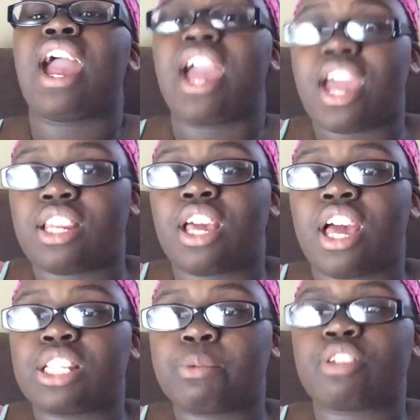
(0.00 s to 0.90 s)
and
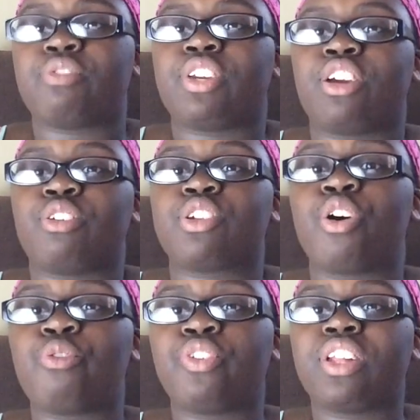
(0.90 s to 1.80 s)
special videos,
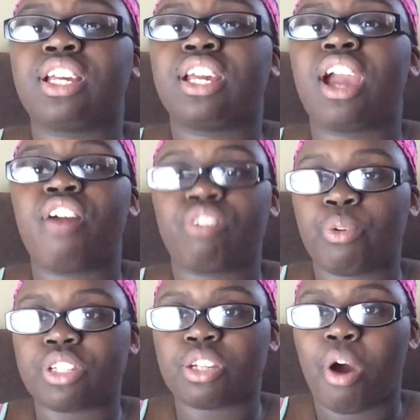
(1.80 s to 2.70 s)
hopefully every
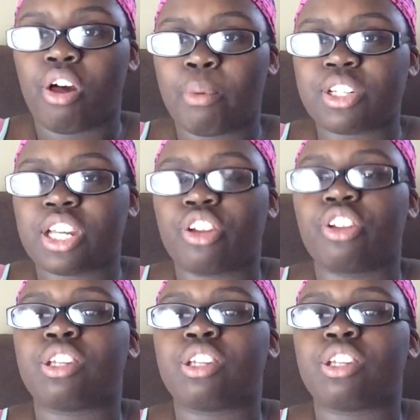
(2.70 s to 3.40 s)
once in a while on my channel,